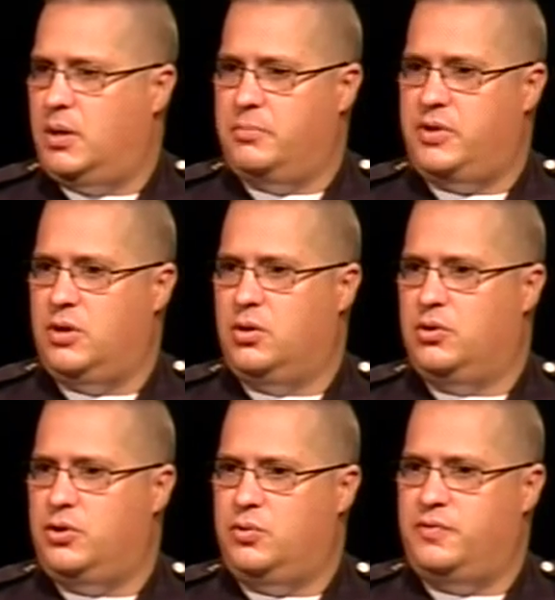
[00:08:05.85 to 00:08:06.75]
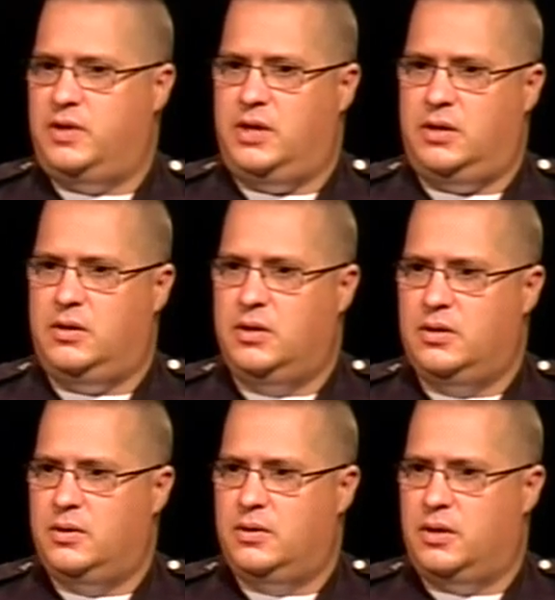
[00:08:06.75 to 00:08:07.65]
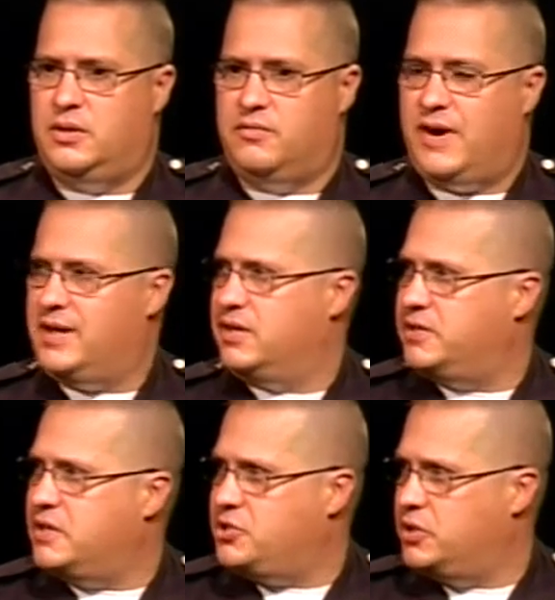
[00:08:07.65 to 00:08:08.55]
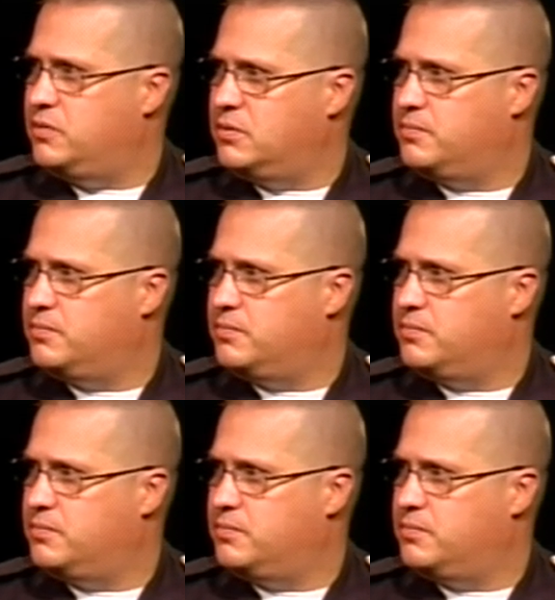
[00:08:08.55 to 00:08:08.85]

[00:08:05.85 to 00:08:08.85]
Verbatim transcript: they're using uh, divided attention,